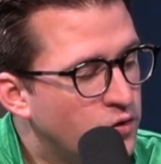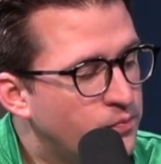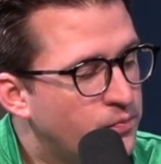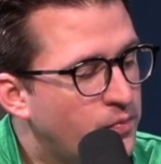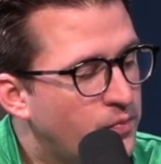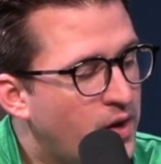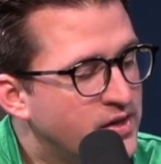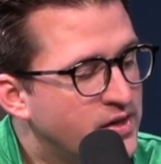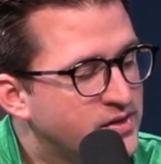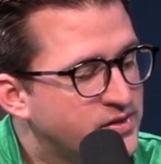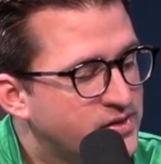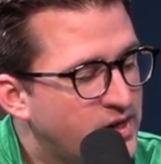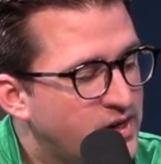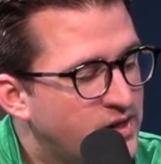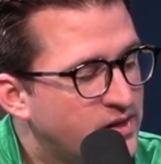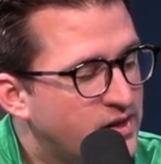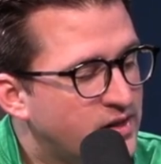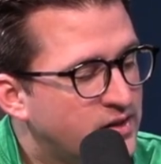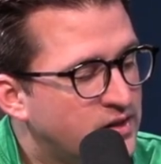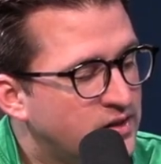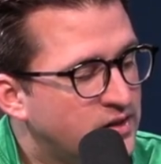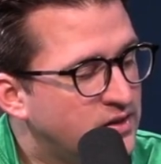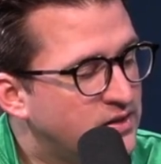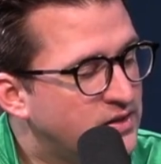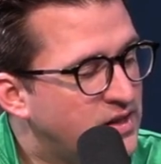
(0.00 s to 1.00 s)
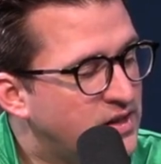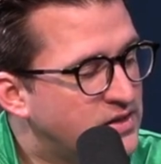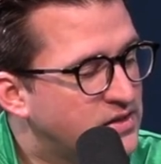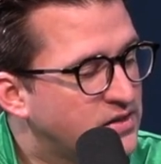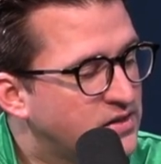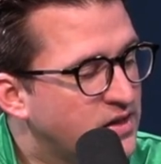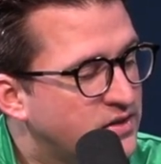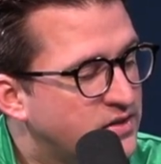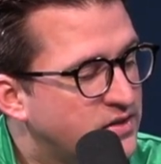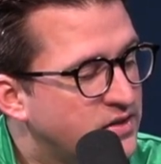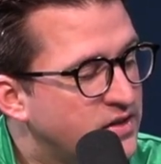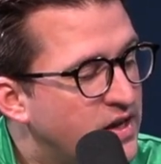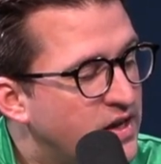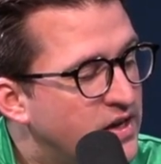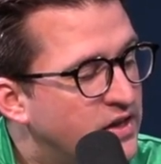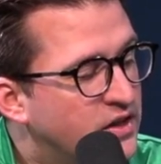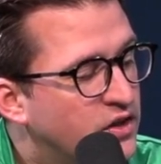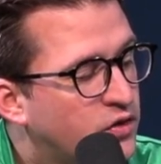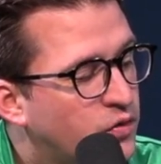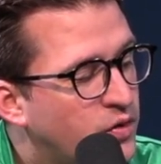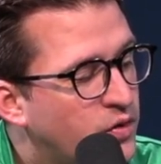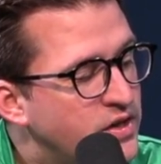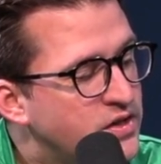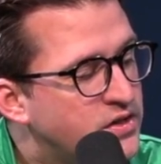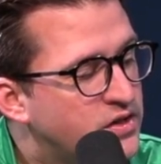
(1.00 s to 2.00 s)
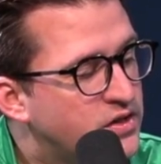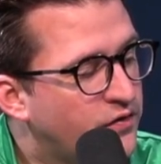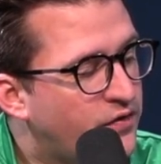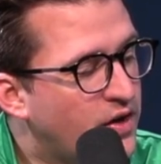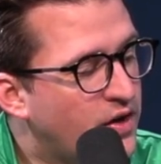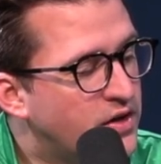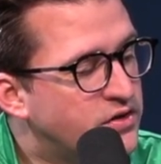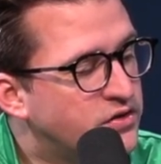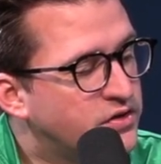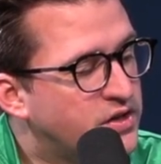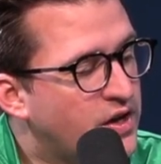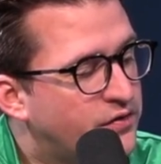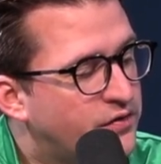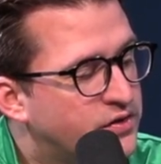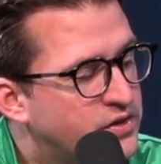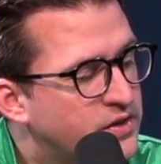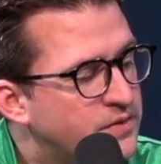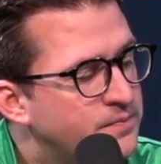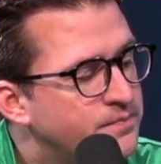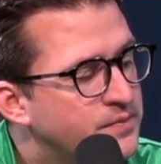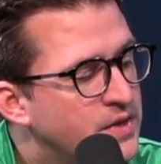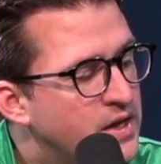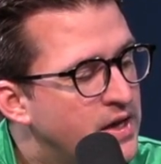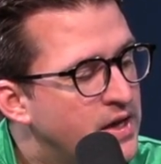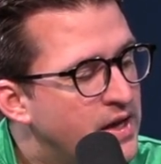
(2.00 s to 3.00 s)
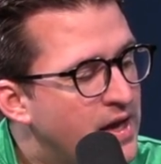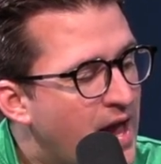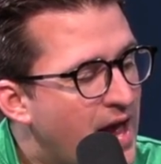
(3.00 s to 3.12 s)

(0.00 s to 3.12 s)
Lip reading: Musk stated that the legislation increased the federal deficit